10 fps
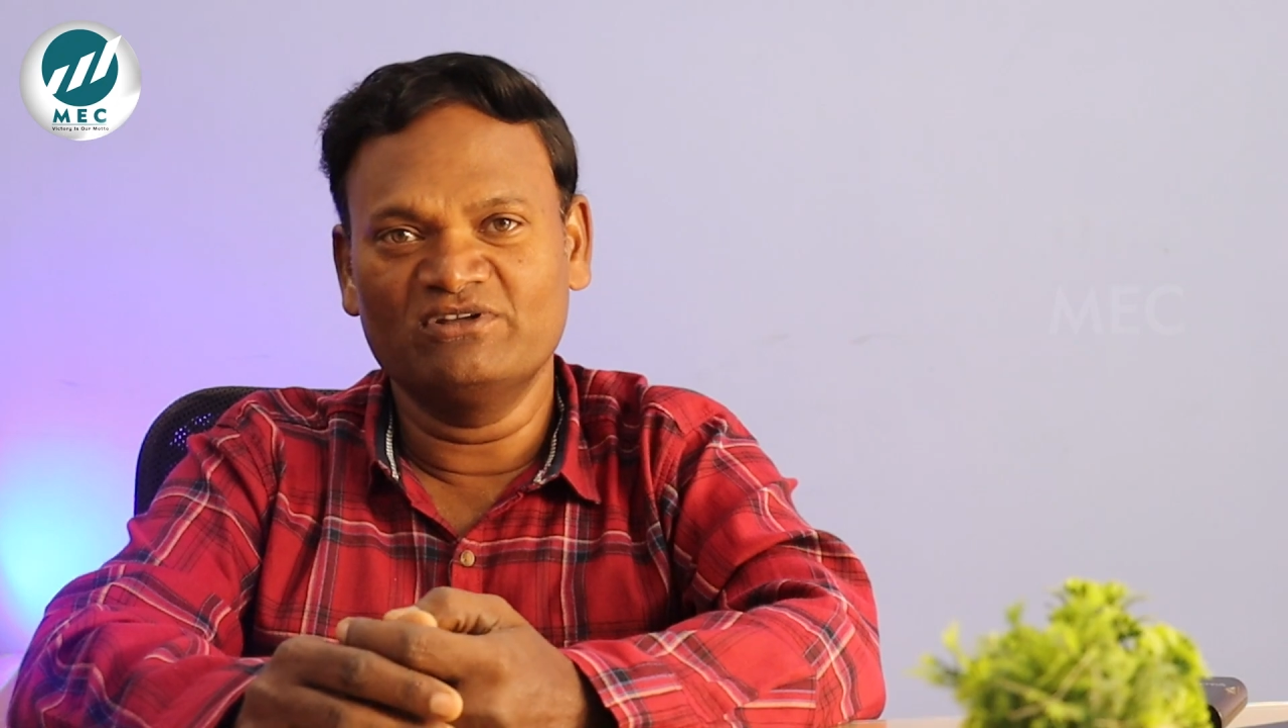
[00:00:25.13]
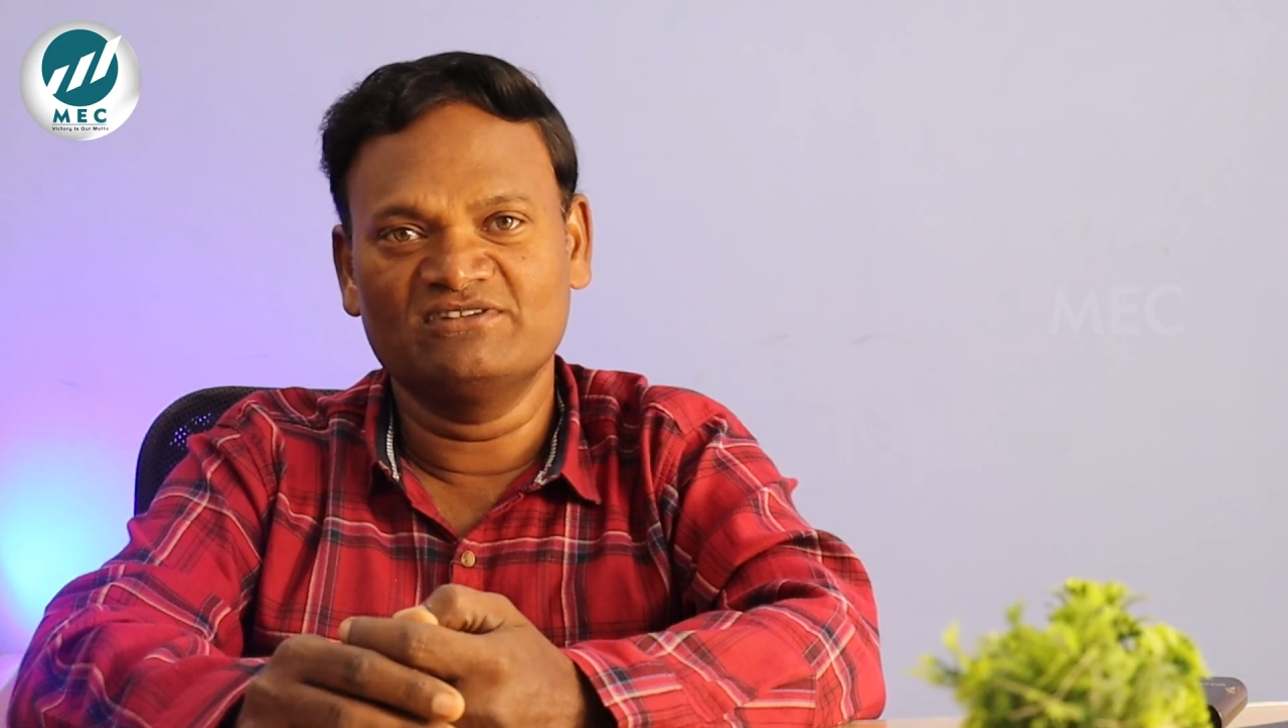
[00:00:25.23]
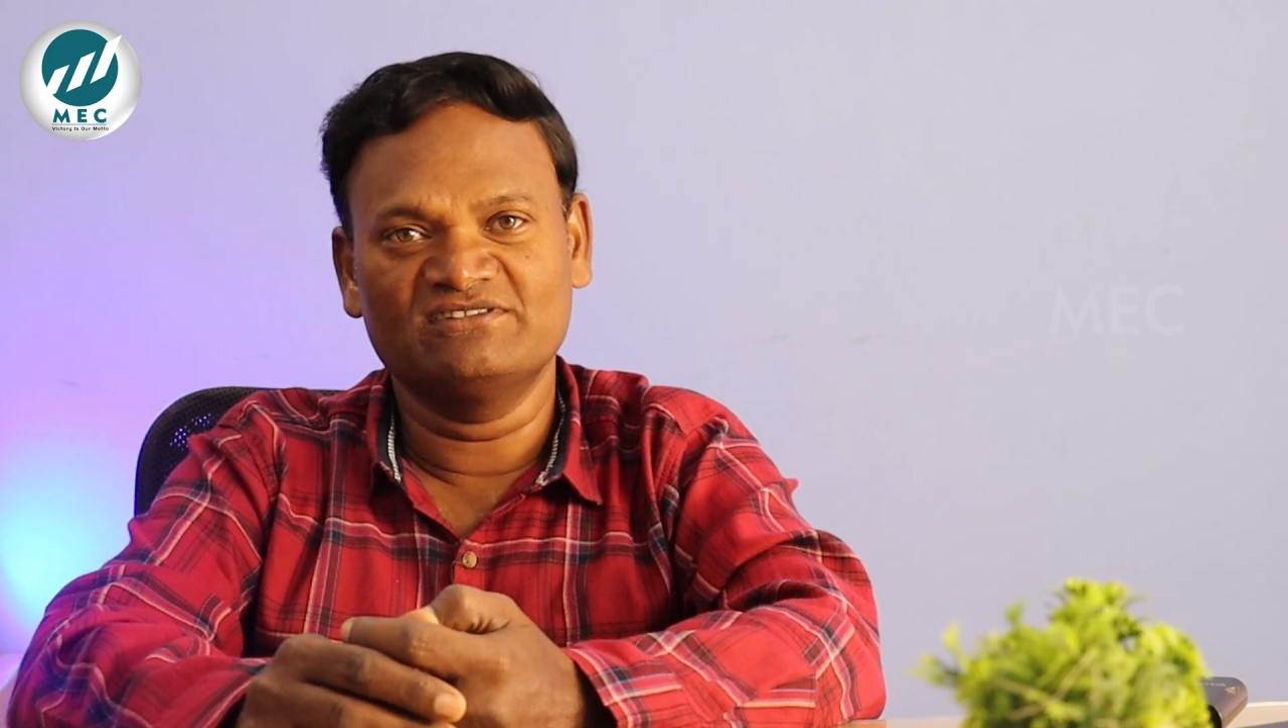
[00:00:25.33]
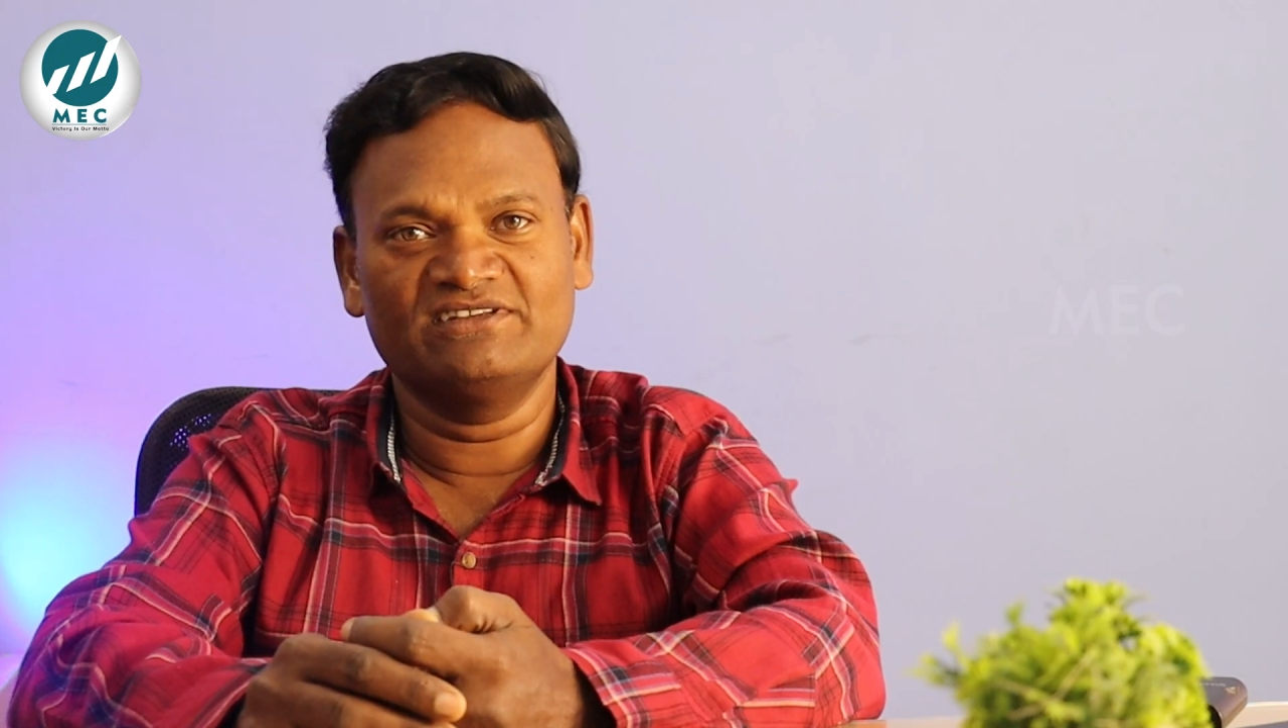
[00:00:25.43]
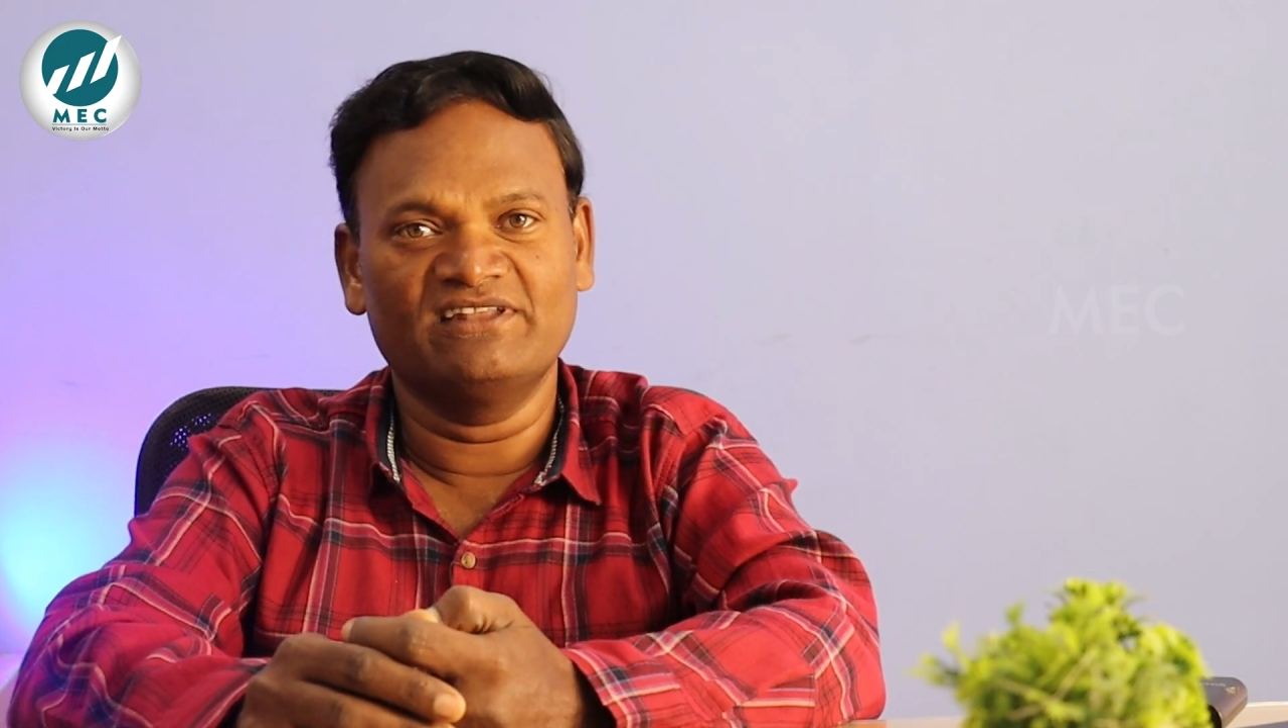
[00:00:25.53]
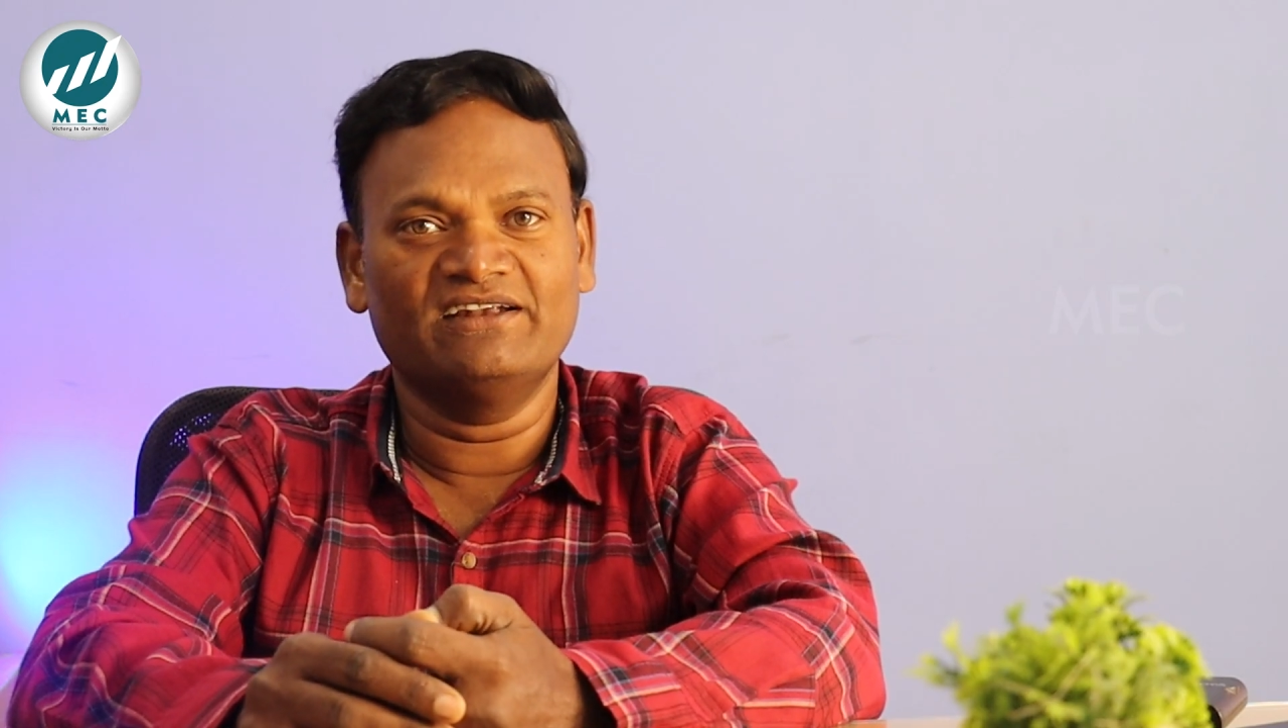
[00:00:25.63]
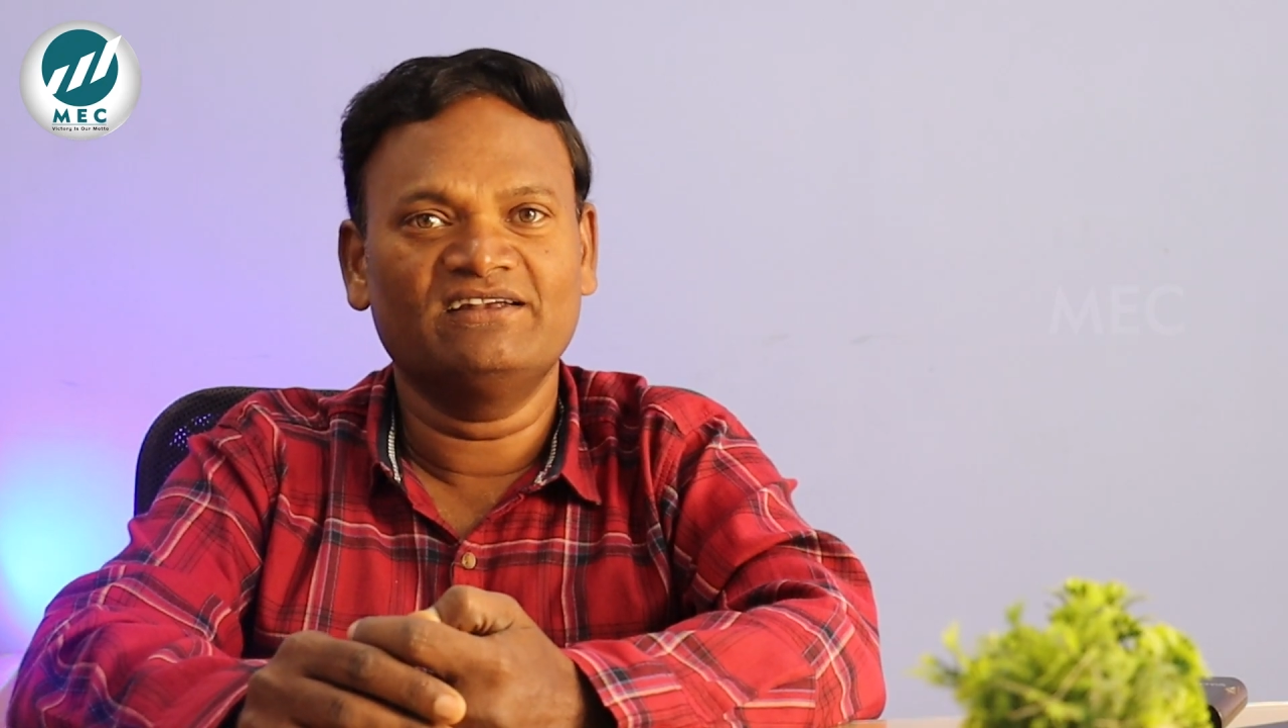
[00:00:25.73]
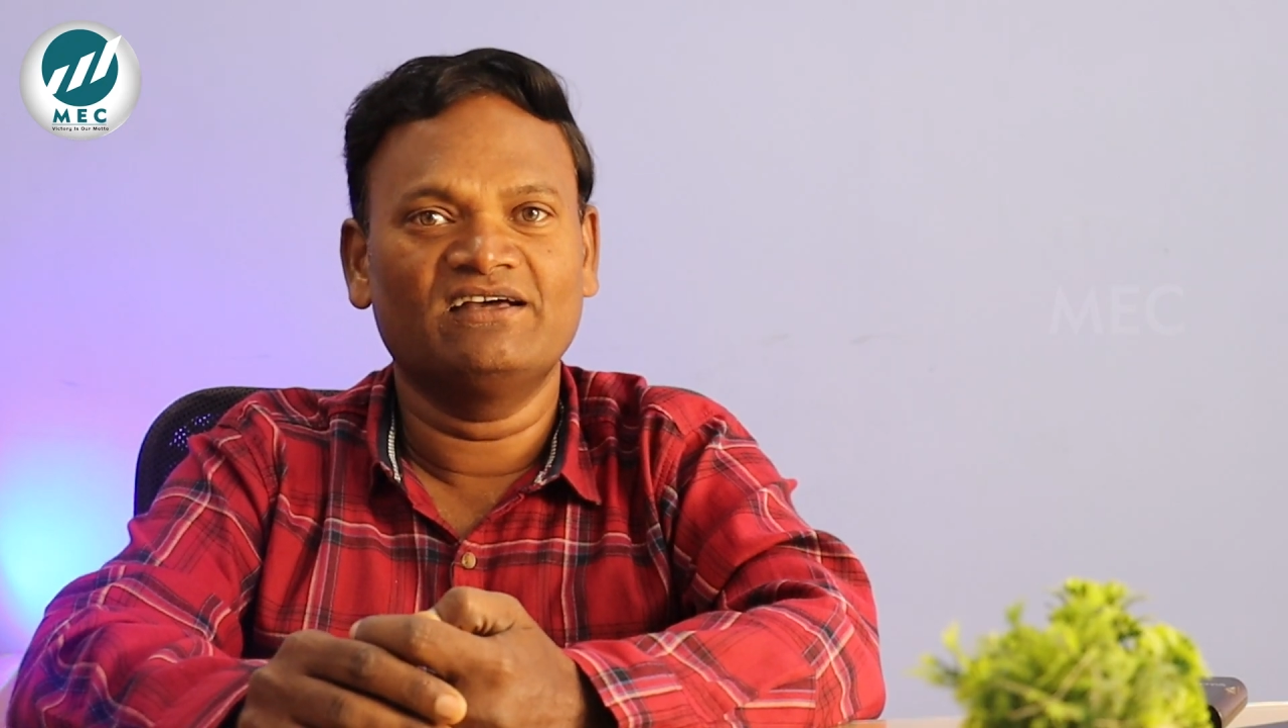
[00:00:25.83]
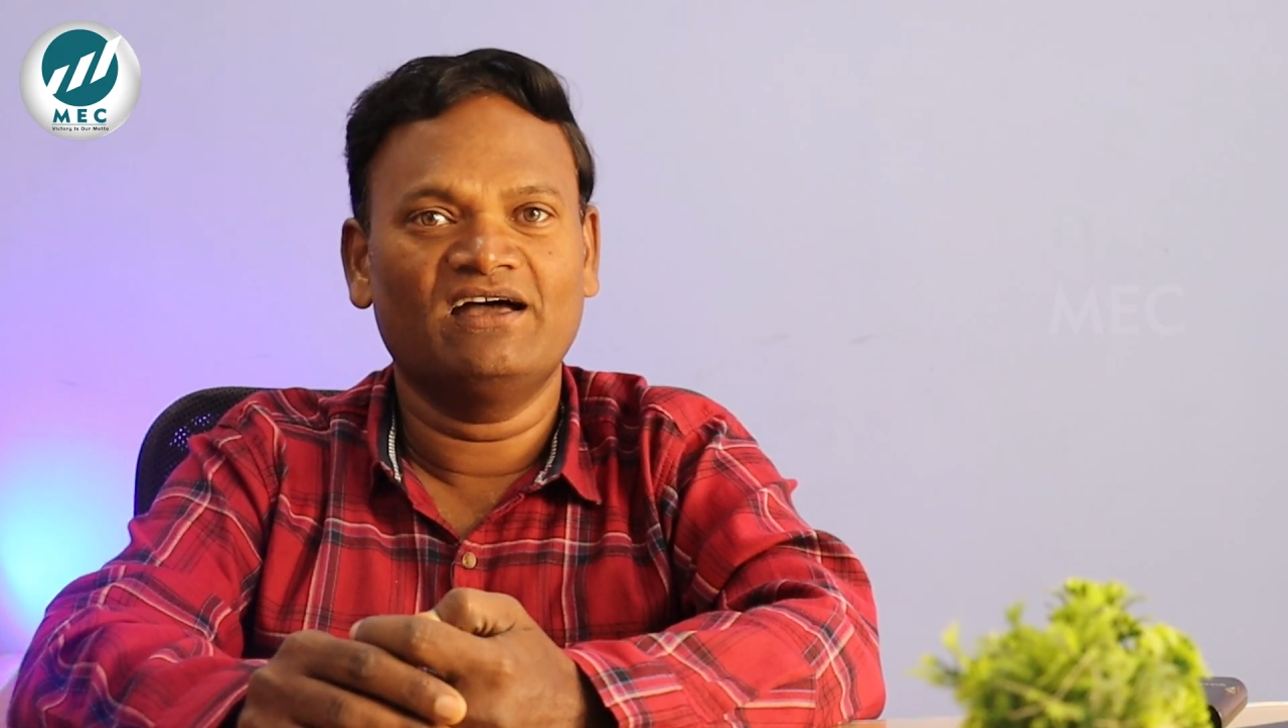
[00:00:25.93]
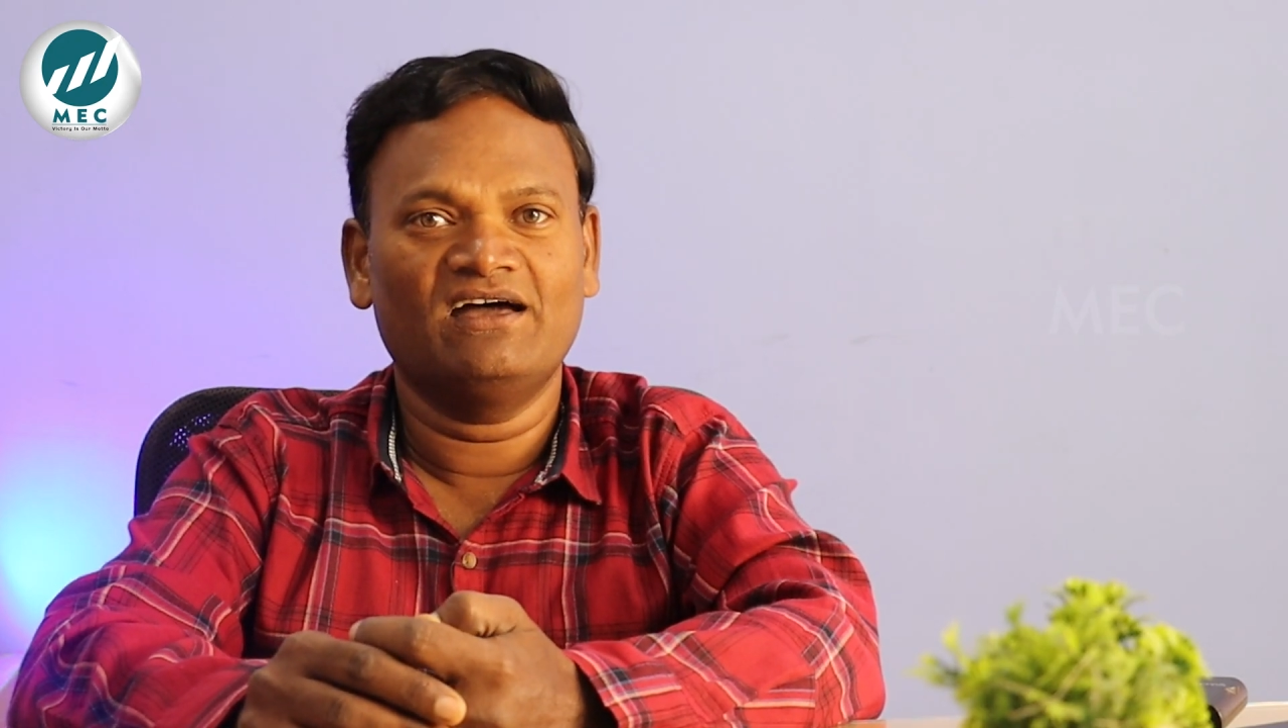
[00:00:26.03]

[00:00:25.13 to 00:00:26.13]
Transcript: to discussing that,